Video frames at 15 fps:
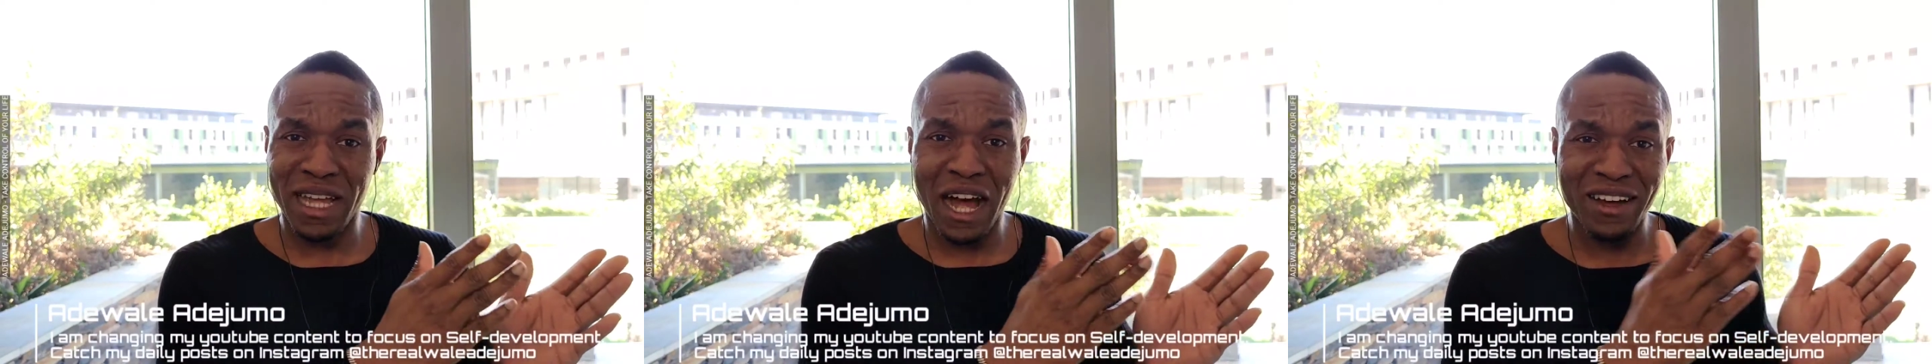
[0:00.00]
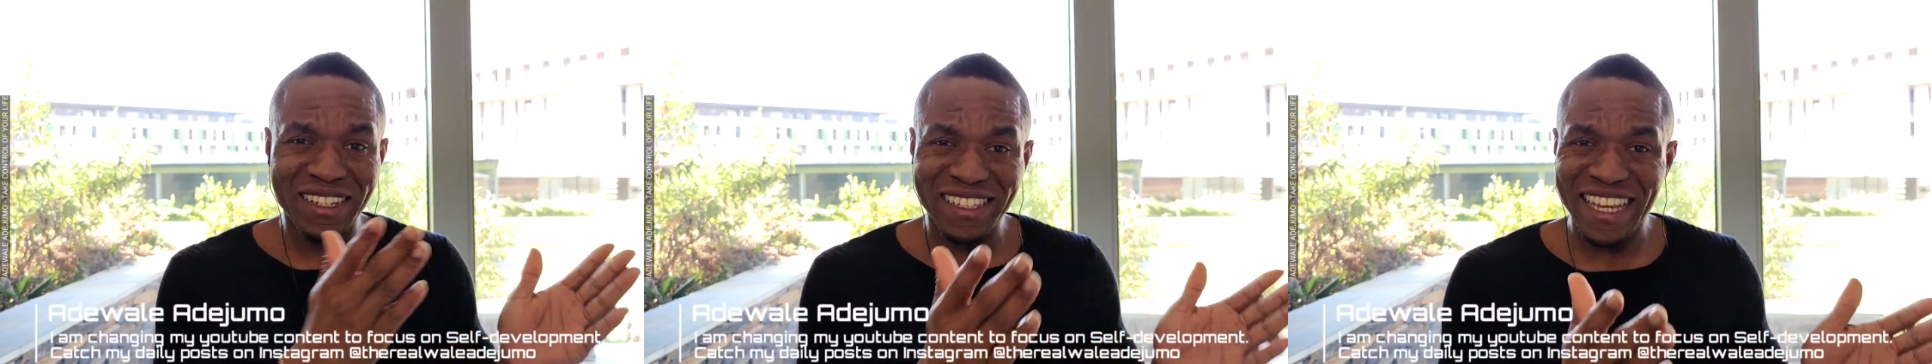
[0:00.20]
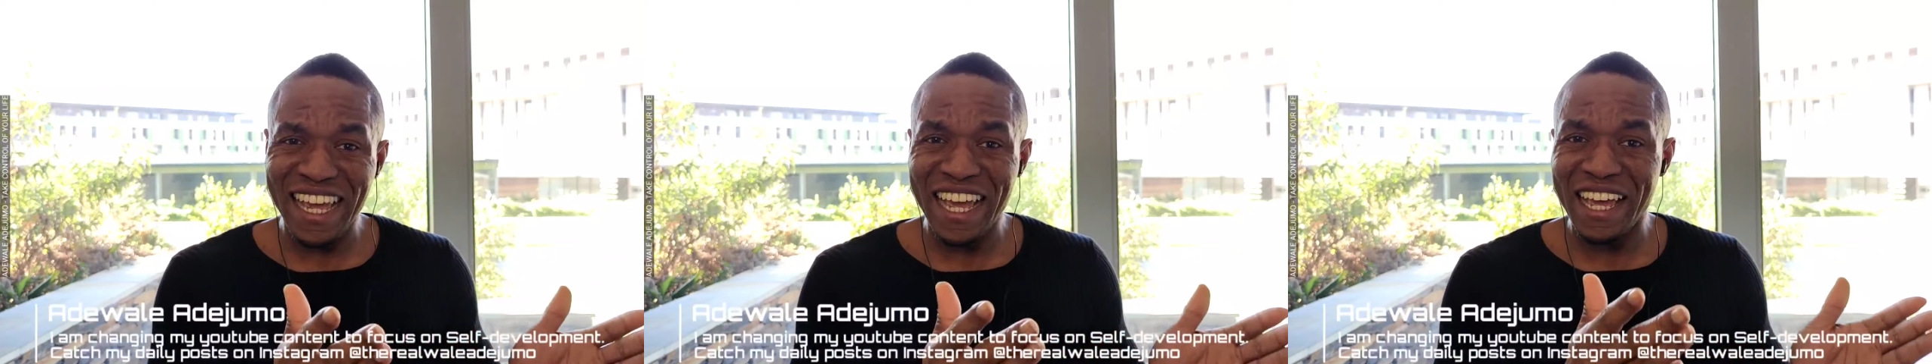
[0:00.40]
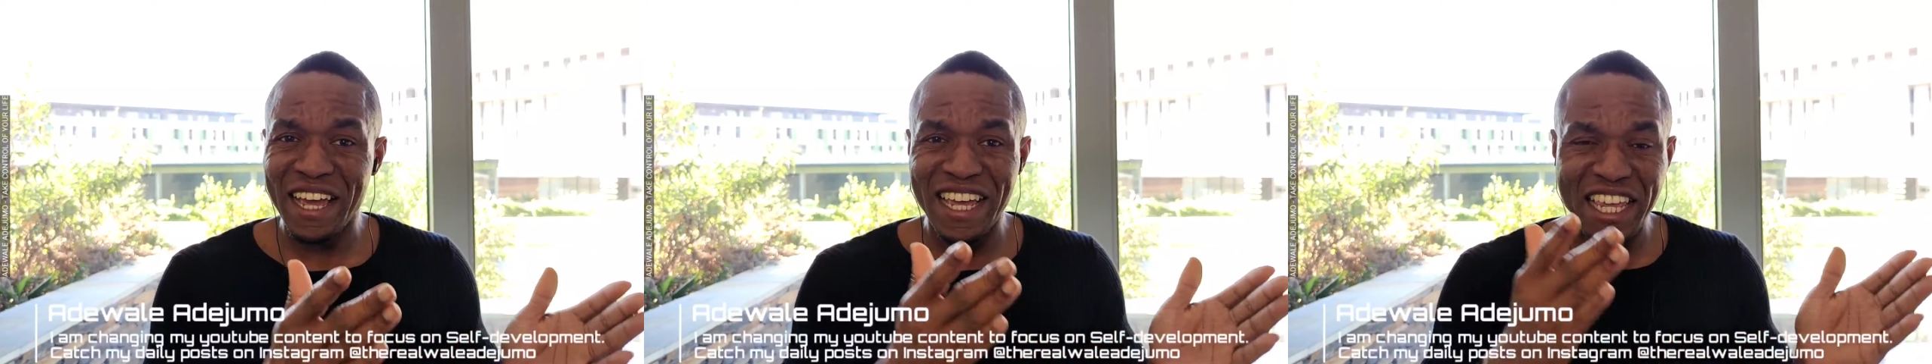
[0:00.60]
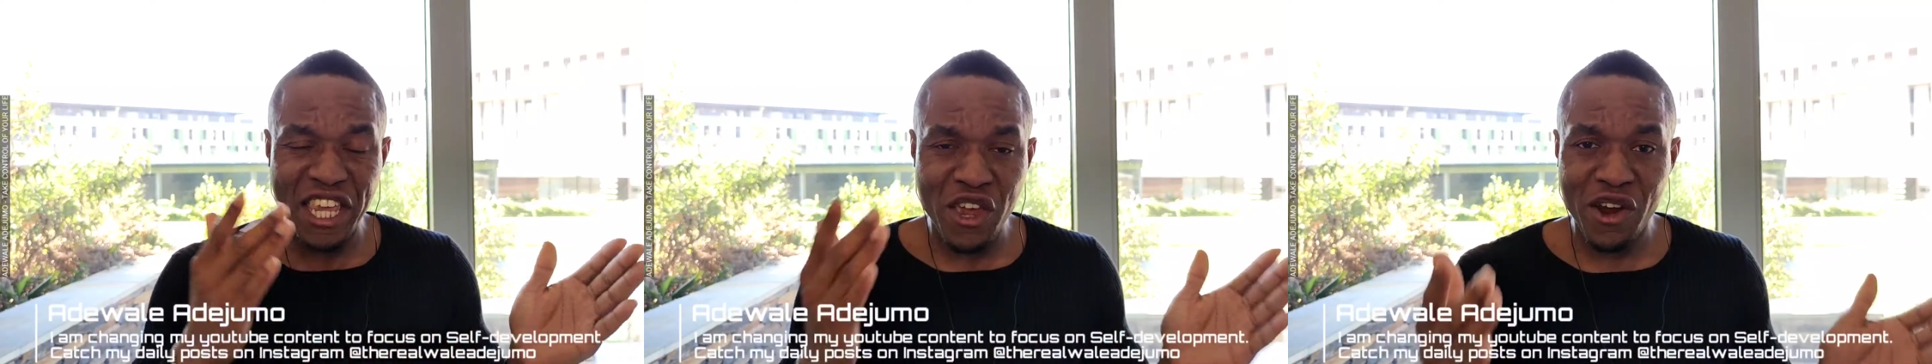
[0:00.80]
I'll
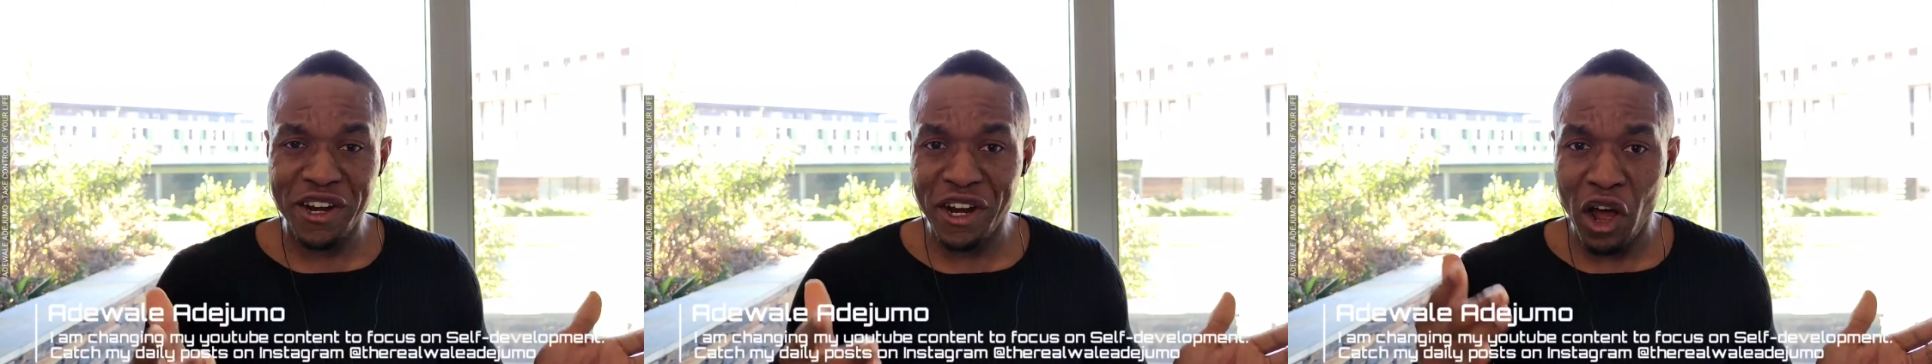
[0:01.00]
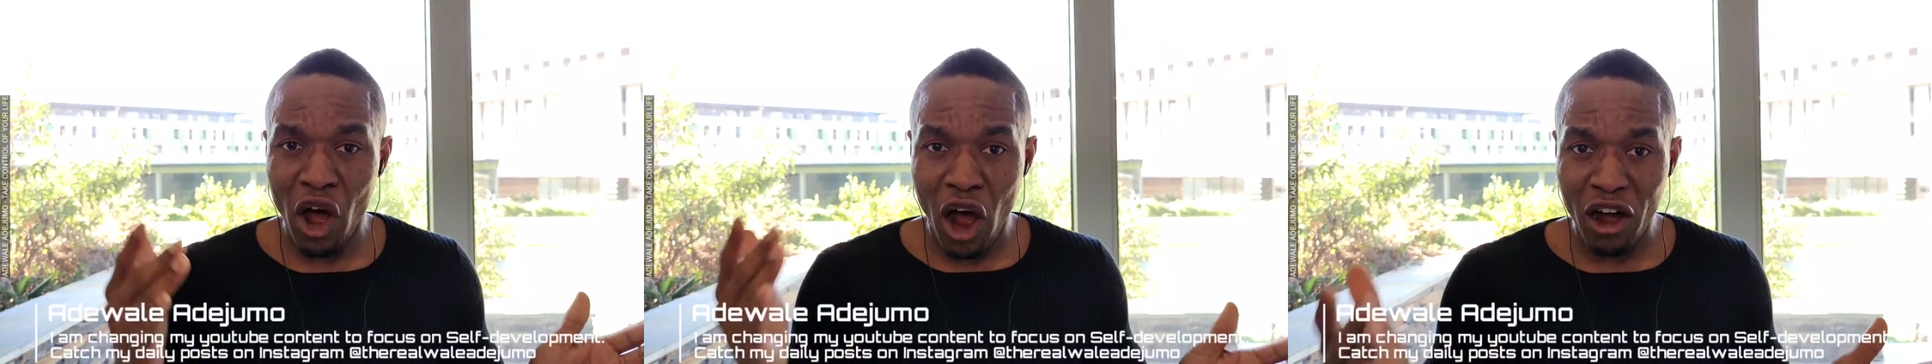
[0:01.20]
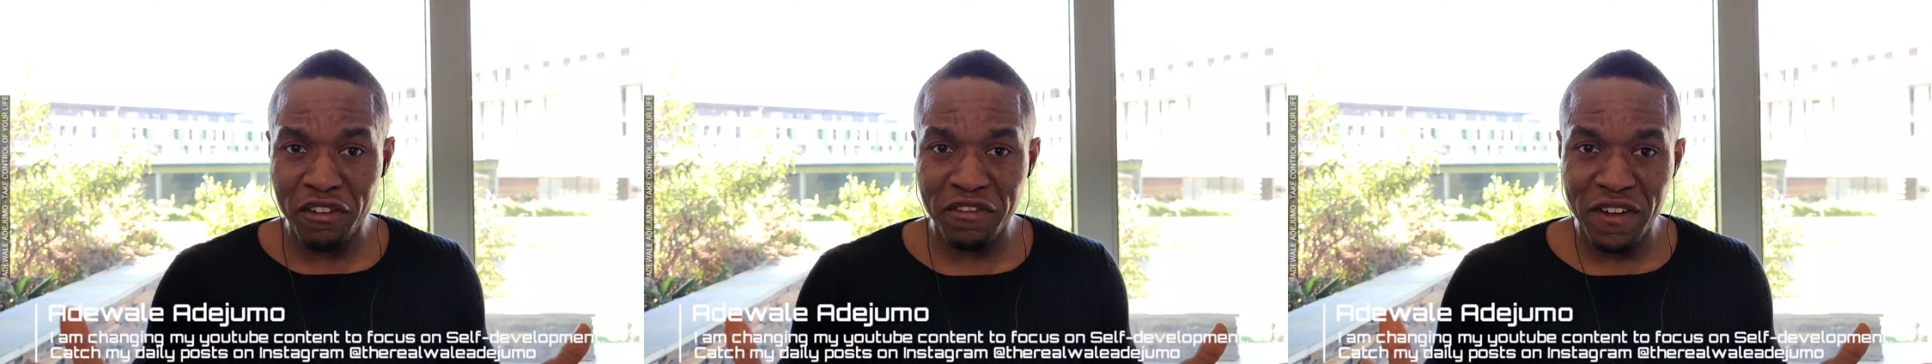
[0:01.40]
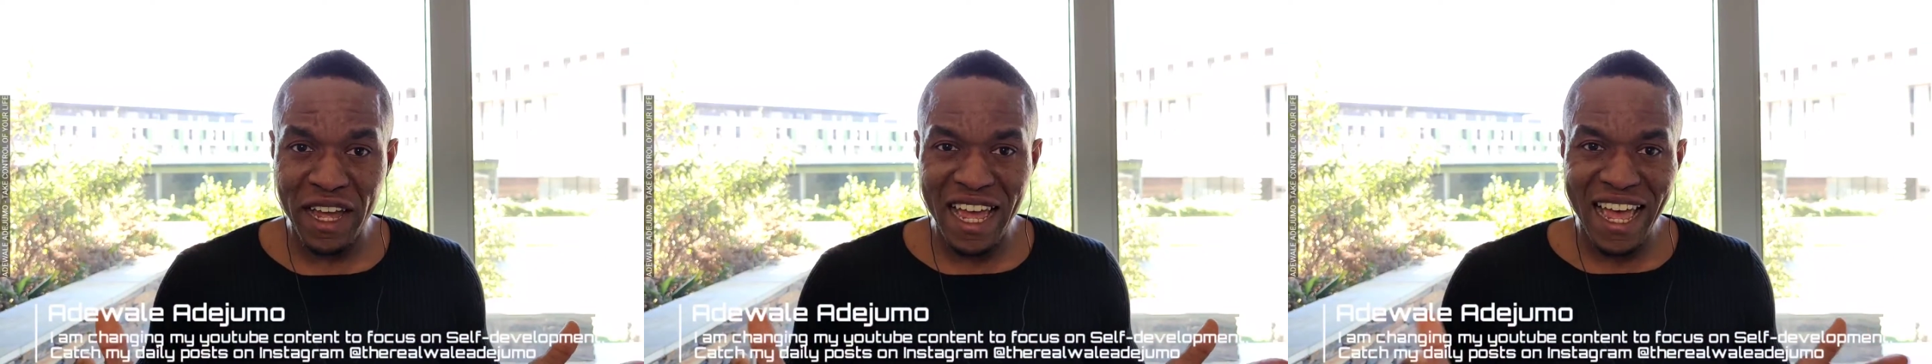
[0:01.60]
say, a year and a half.